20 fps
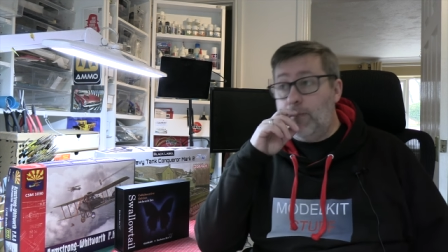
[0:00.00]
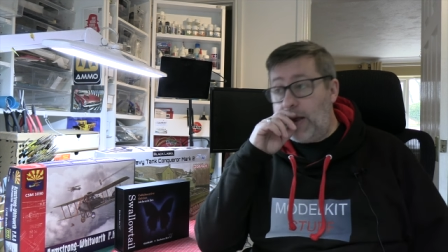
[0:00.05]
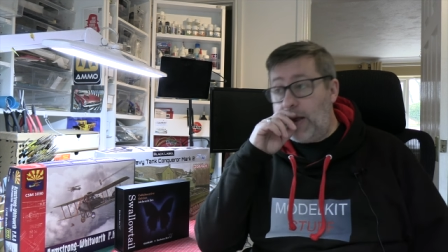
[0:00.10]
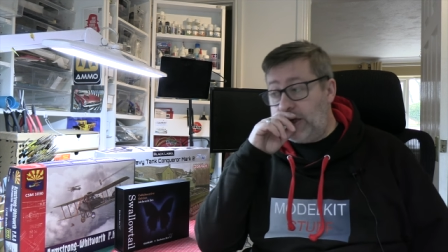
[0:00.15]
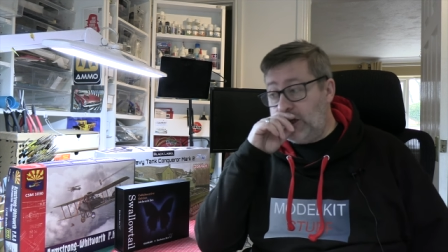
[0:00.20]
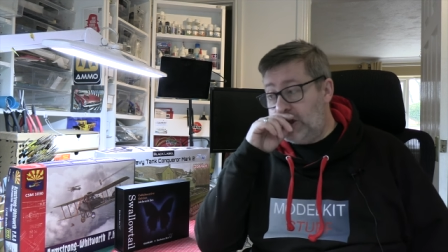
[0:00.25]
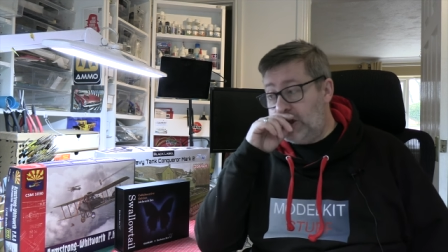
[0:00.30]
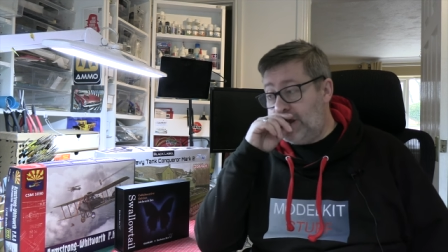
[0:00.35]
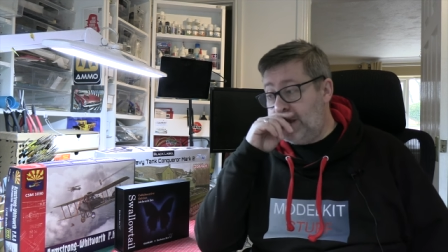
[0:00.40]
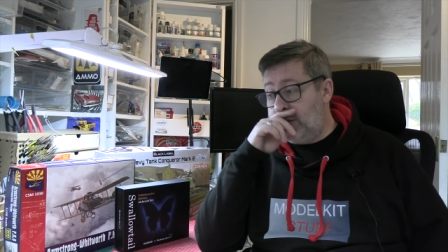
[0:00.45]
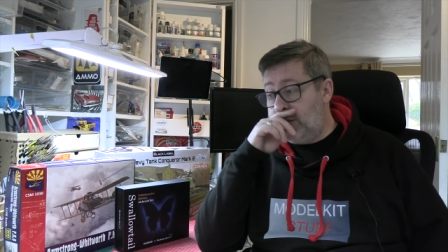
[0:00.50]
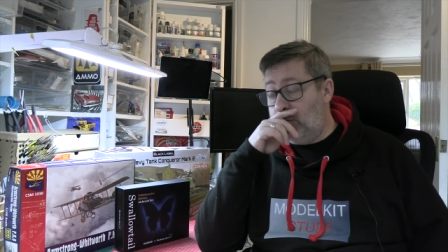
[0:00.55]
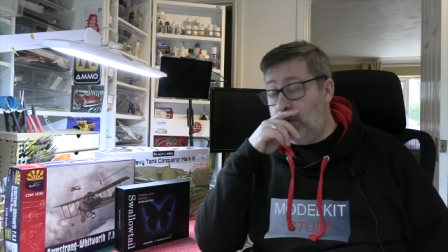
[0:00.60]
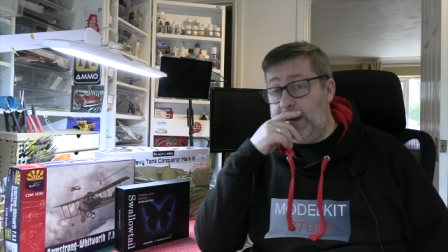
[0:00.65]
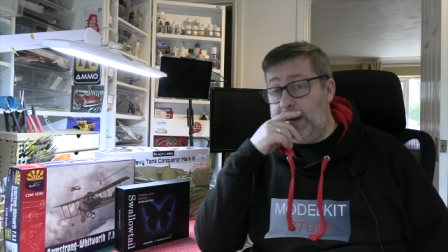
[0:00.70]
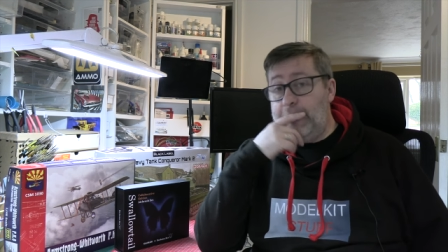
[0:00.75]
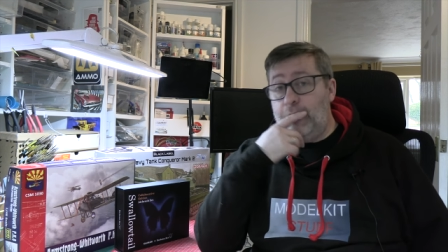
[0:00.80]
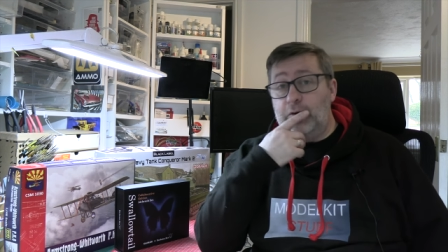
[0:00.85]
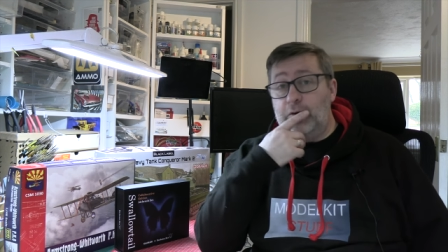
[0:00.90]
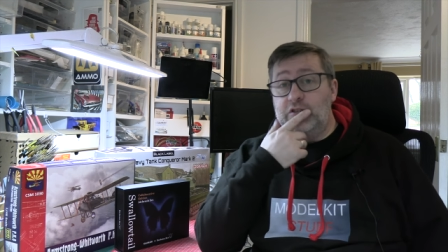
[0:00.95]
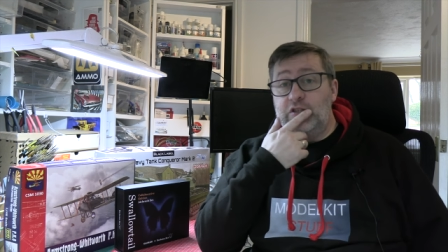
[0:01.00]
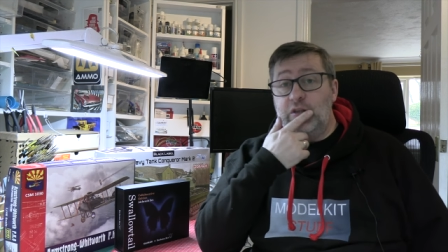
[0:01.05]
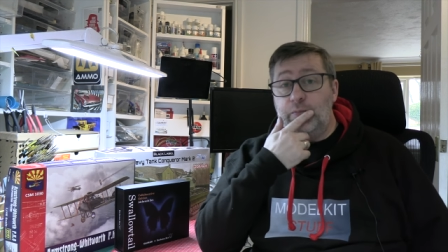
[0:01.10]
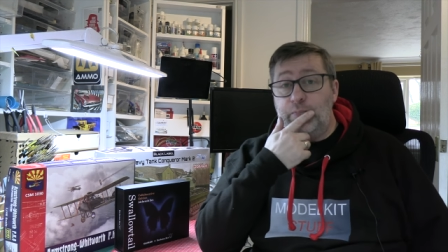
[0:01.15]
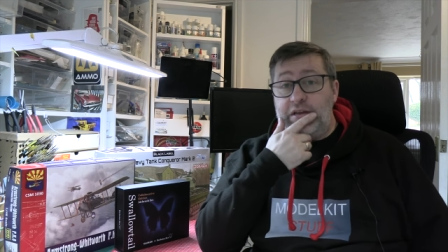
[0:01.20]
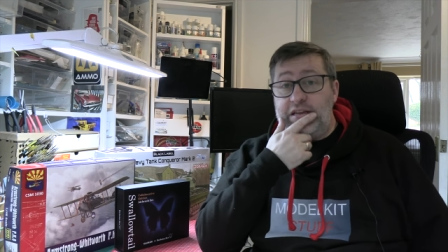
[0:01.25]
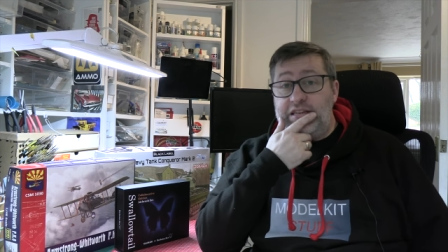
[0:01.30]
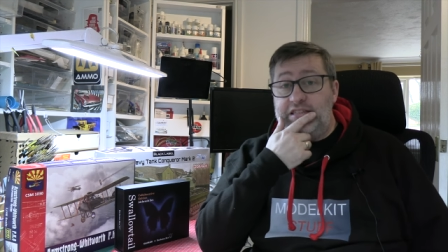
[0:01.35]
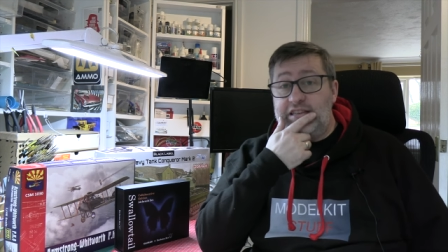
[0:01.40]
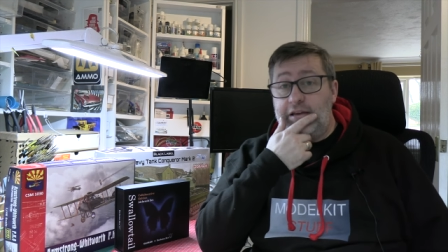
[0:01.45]
bench this week was the
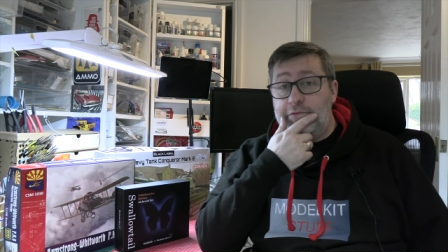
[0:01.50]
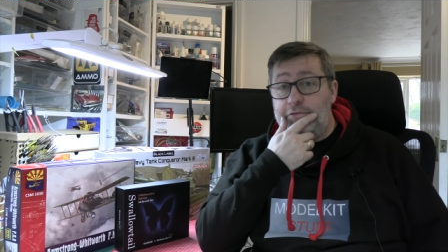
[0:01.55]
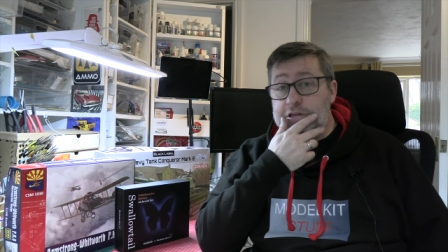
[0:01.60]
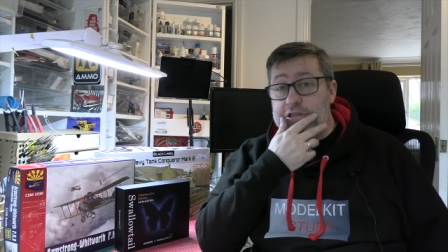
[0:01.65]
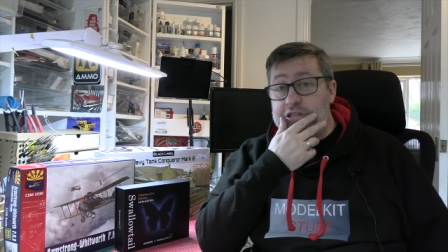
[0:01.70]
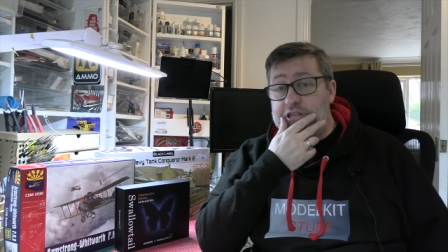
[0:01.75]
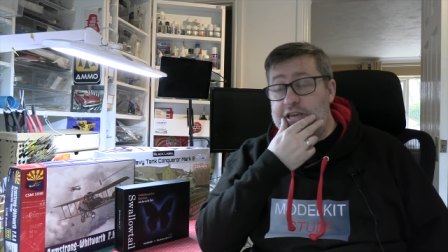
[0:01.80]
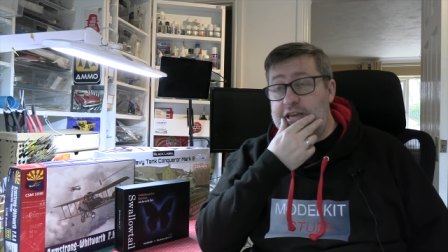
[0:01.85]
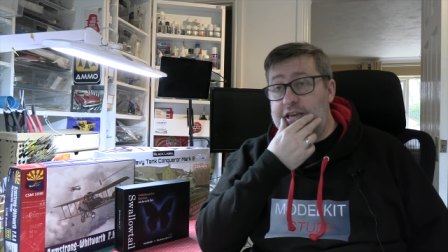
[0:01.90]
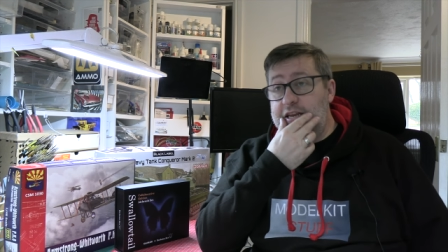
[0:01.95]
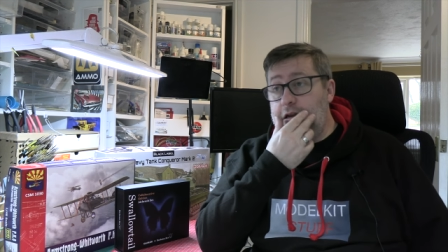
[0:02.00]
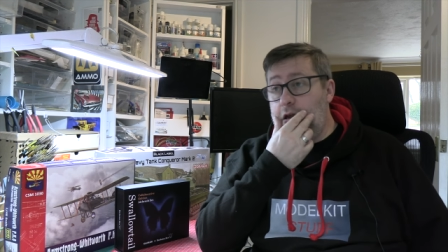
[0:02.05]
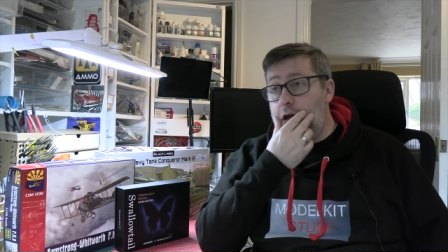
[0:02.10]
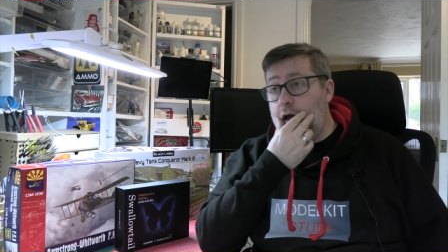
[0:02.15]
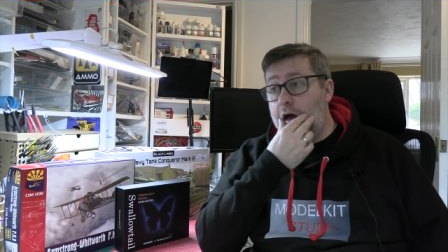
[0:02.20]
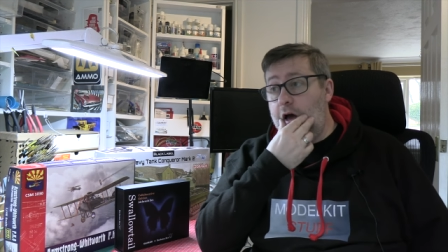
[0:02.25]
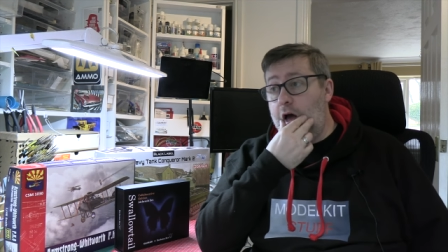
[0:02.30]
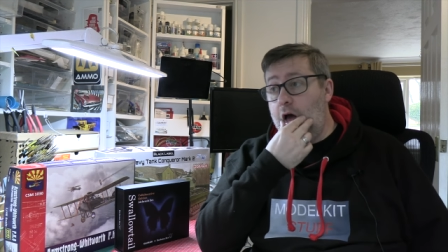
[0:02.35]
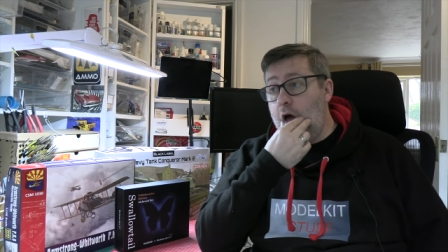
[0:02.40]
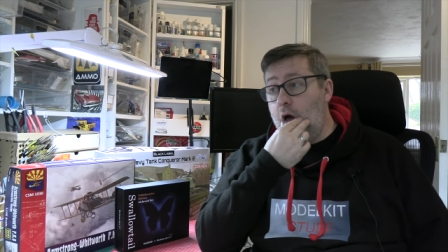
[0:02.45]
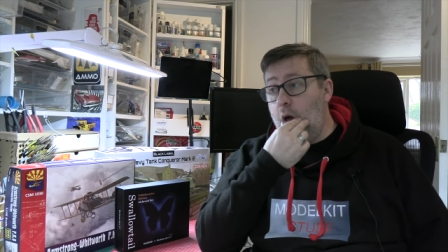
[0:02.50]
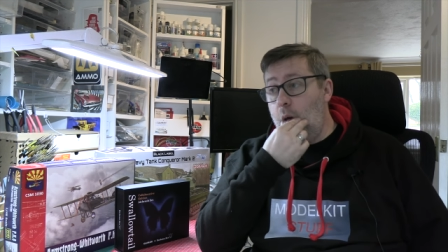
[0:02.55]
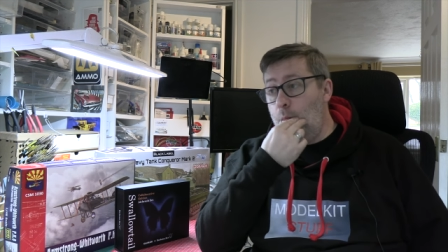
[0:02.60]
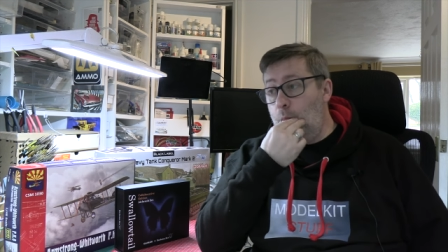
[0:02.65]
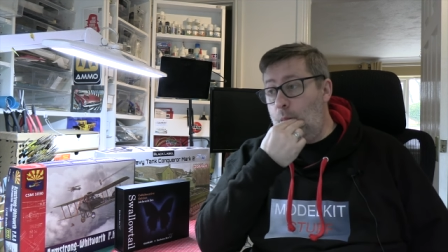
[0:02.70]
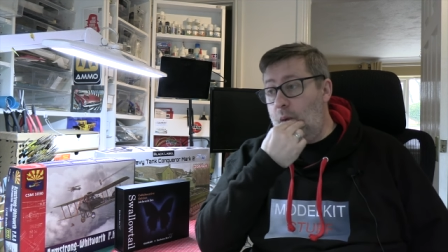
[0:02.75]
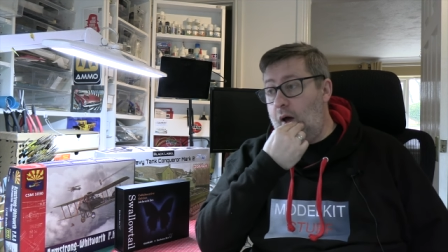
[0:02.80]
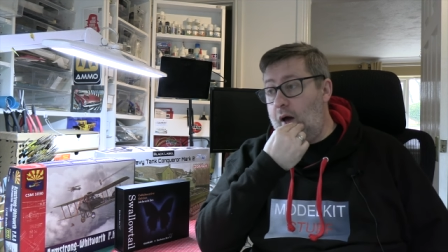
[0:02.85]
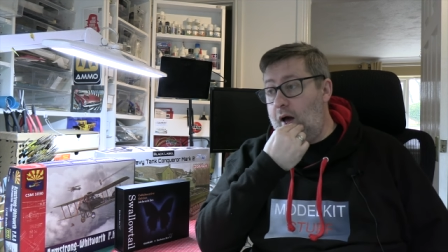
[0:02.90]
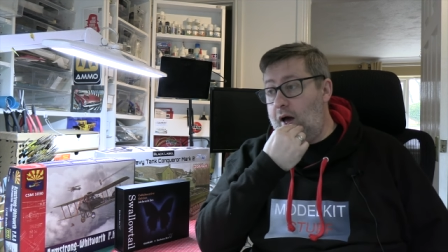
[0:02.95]
B17
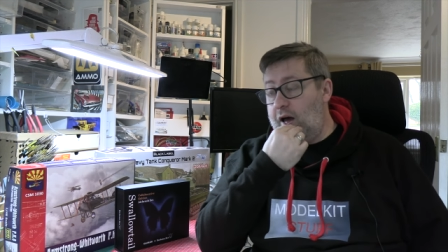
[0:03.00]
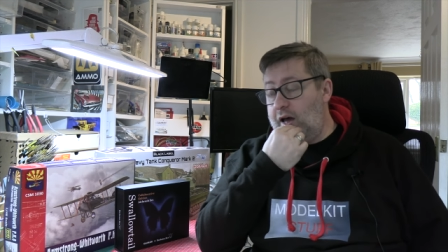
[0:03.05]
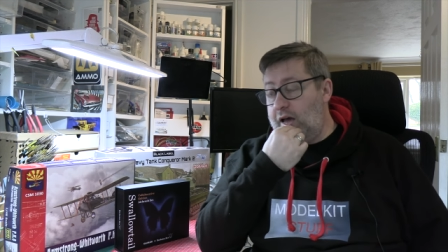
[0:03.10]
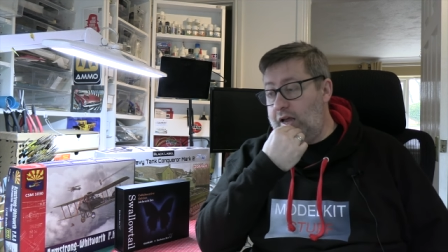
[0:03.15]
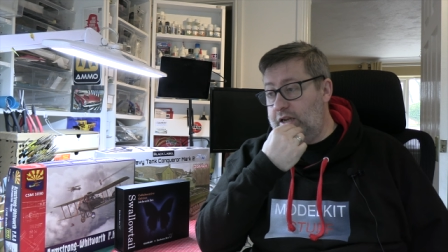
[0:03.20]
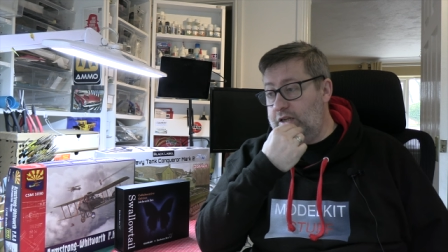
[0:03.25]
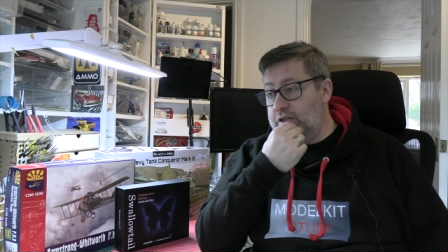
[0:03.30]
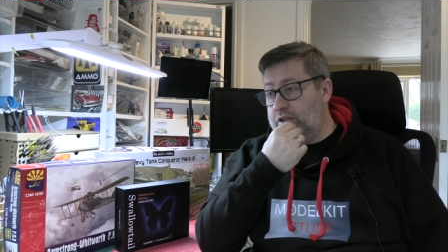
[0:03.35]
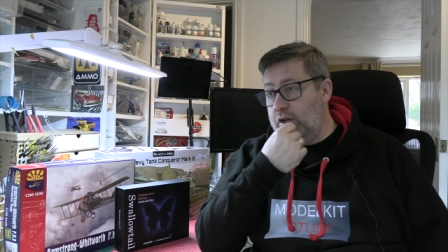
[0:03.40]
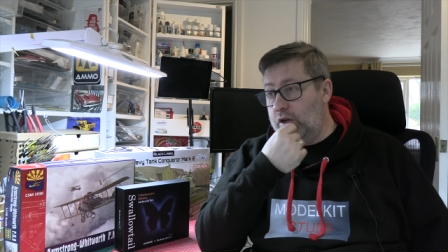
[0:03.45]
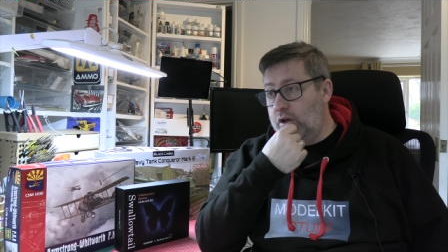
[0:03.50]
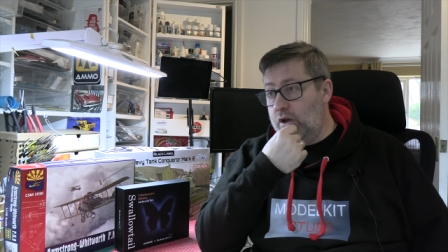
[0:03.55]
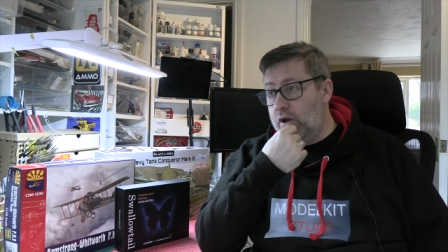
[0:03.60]
um, and